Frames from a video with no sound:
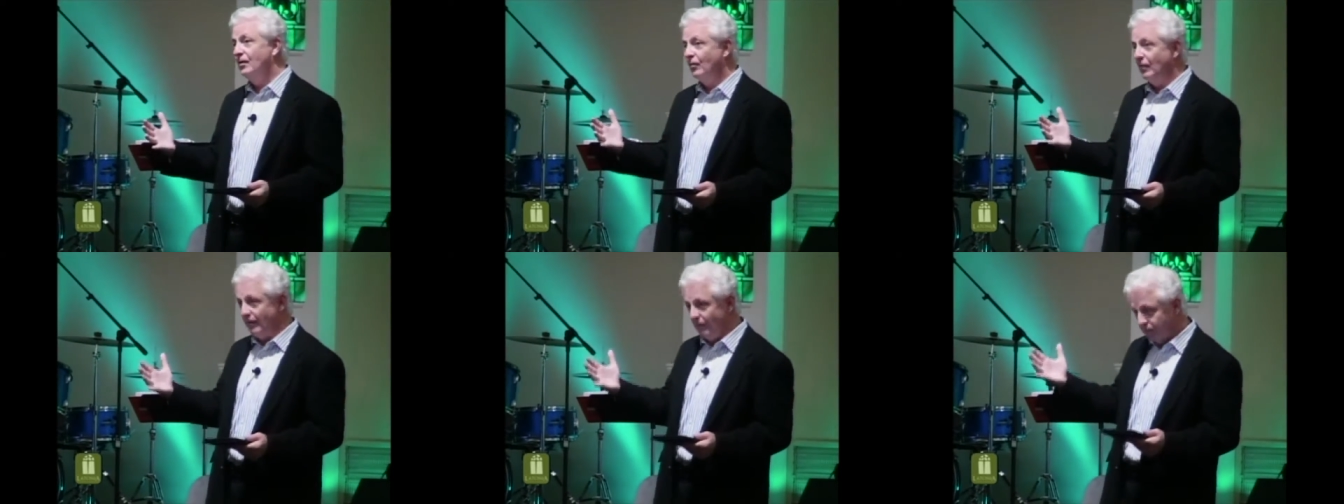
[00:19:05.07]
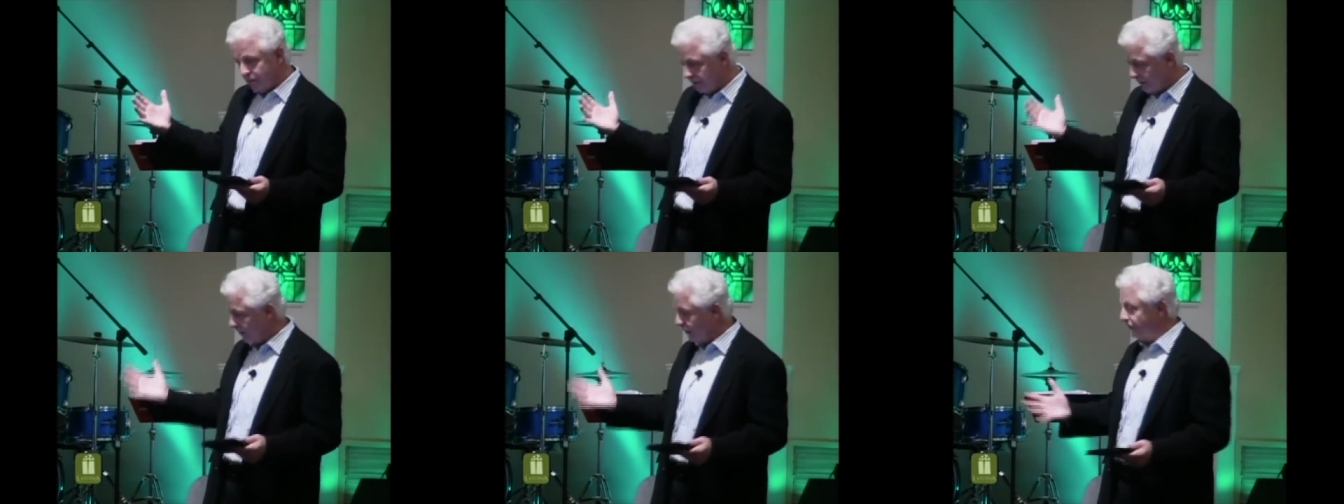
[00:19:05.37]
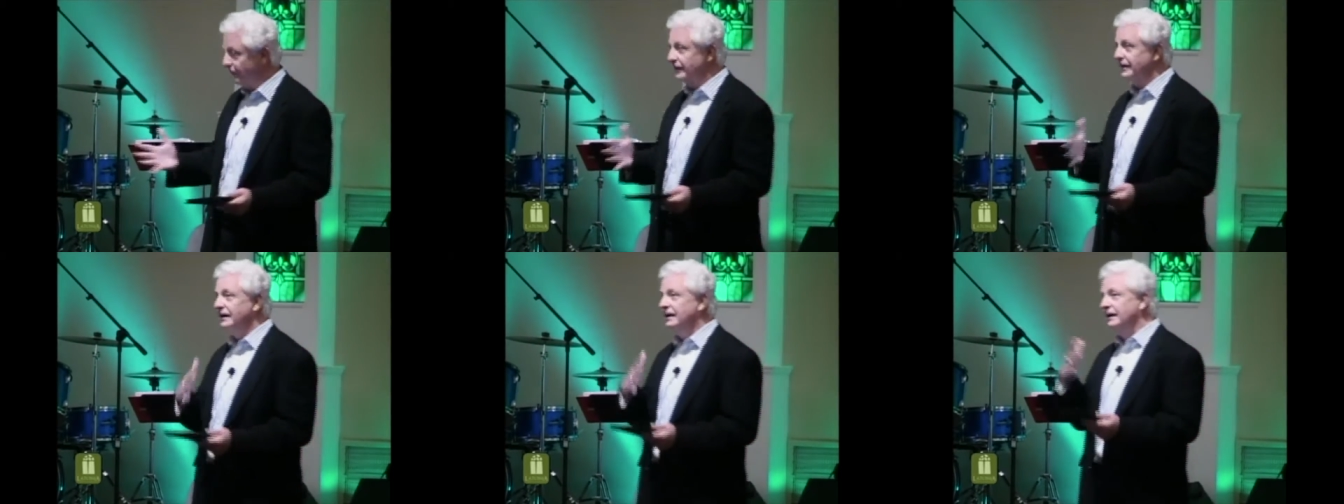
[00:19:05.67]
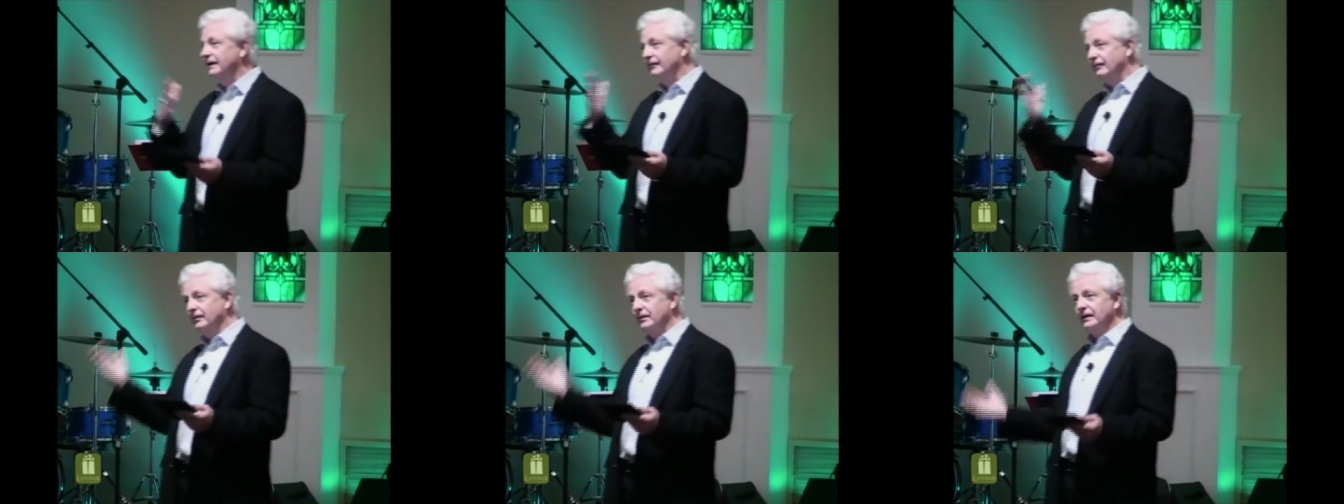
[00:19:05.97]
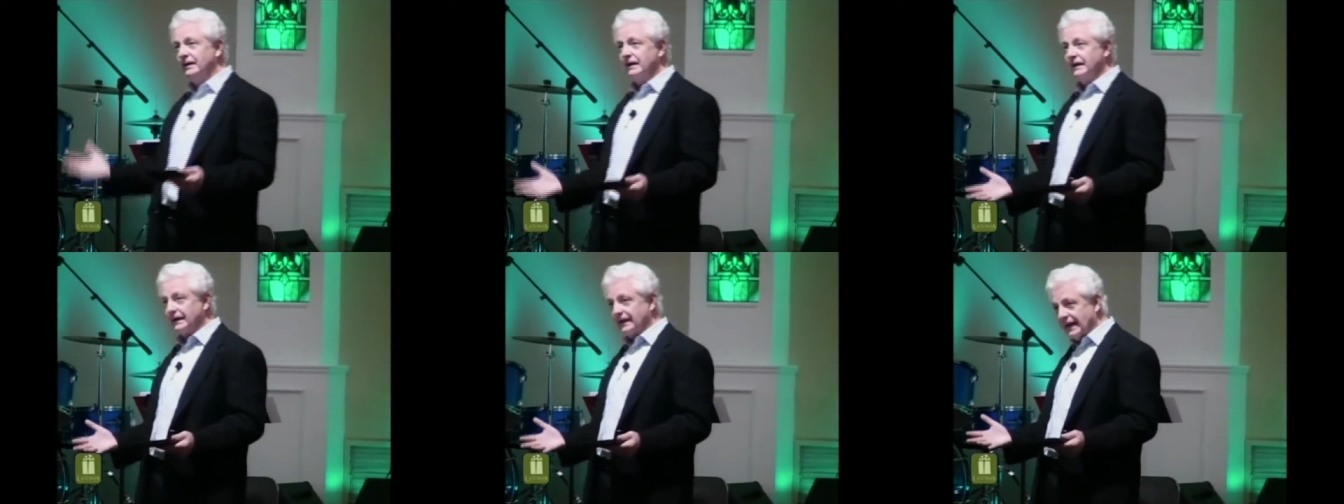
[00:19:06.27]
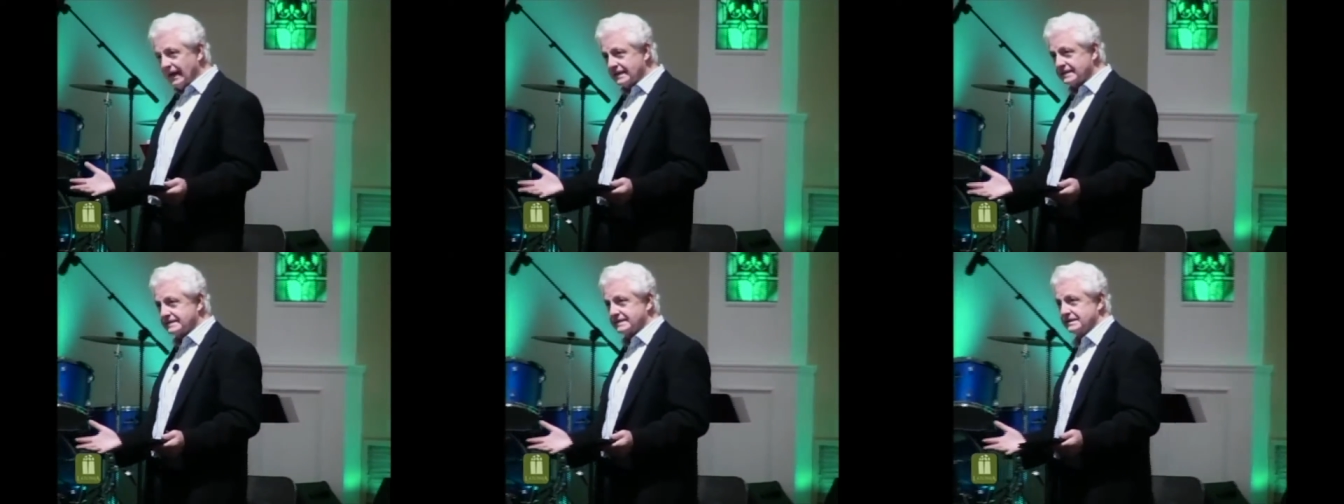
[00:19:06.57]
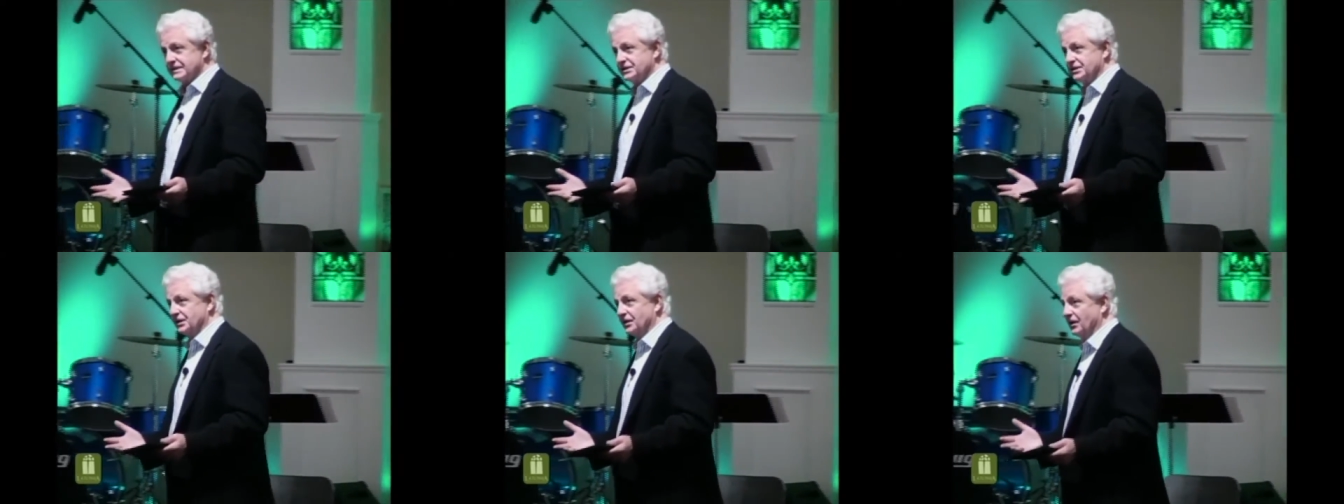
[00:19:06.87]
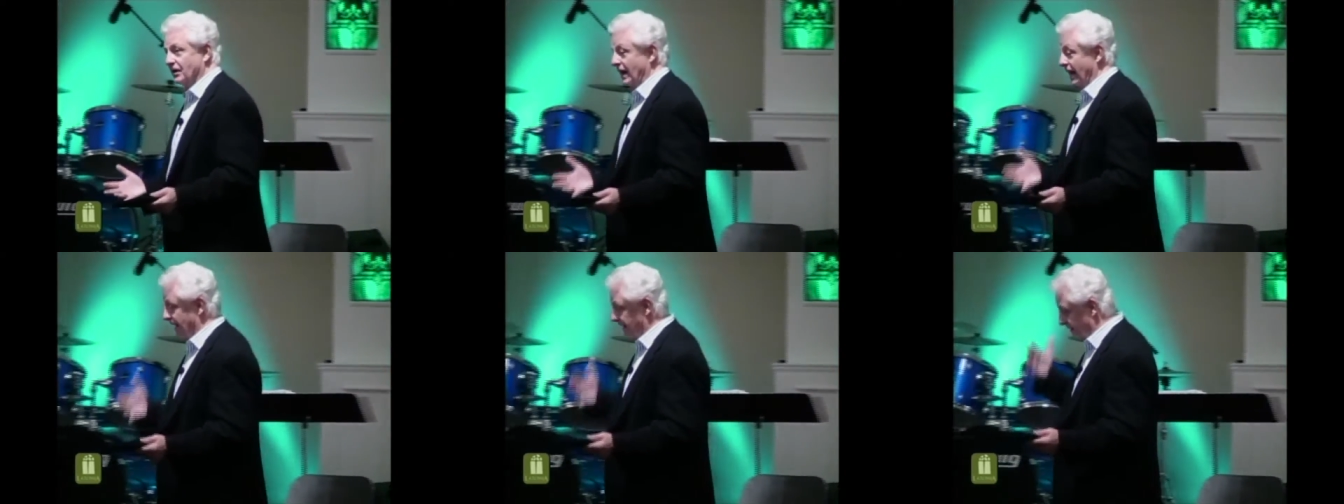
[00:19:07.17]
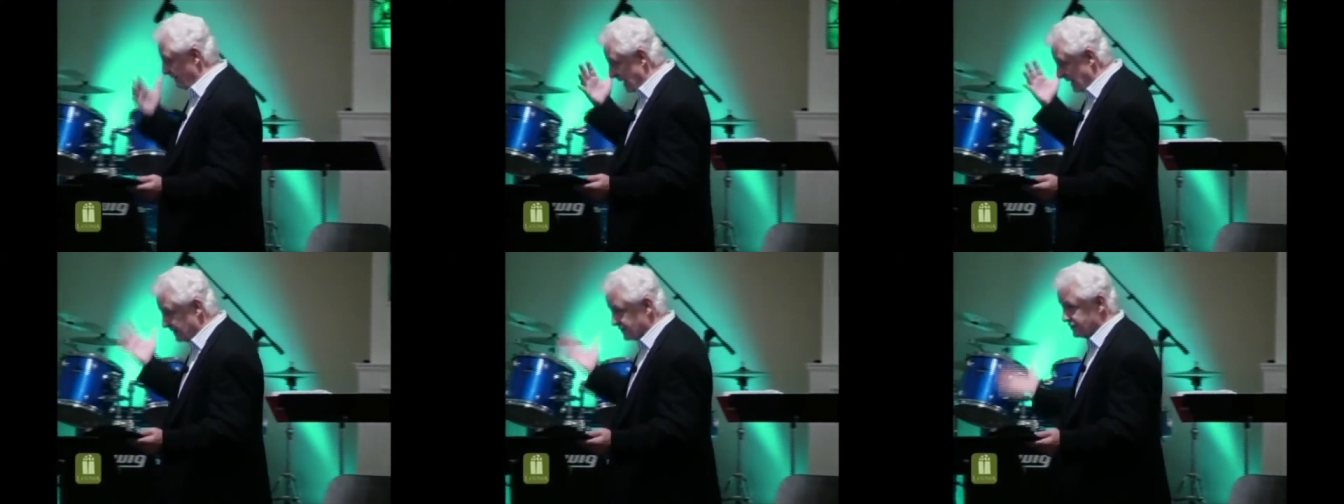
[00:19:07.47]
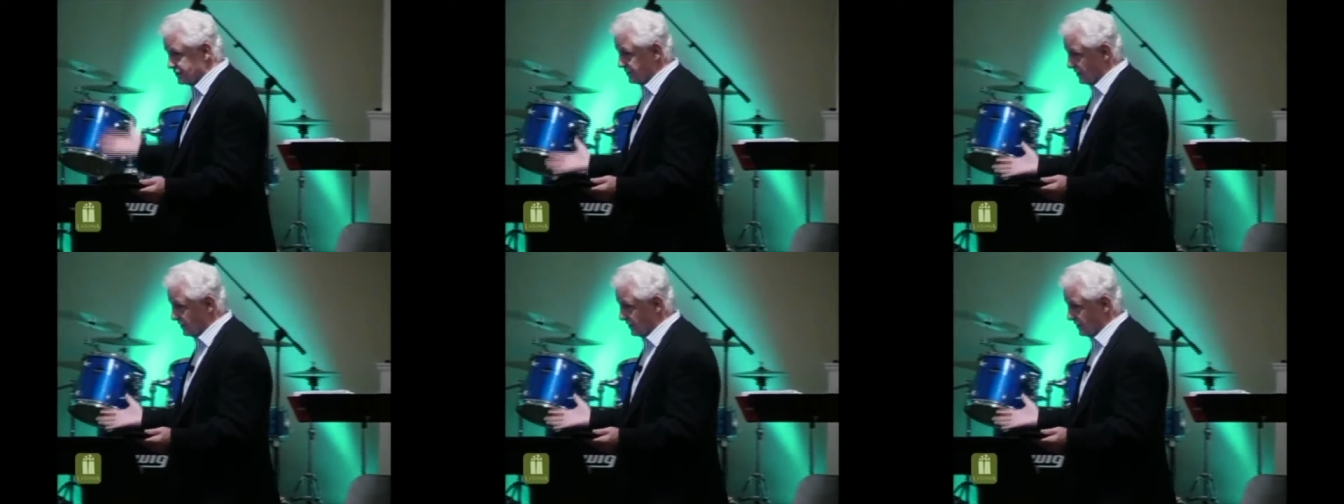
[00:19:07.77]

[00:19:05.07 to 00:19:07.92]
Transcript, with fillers: We will learn to live with a little less this year and next